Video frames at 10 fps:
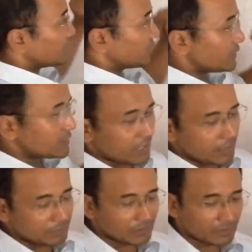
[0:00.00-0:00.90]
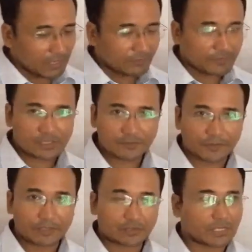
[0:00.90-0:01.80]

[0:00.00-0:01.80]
So this time the graph is different.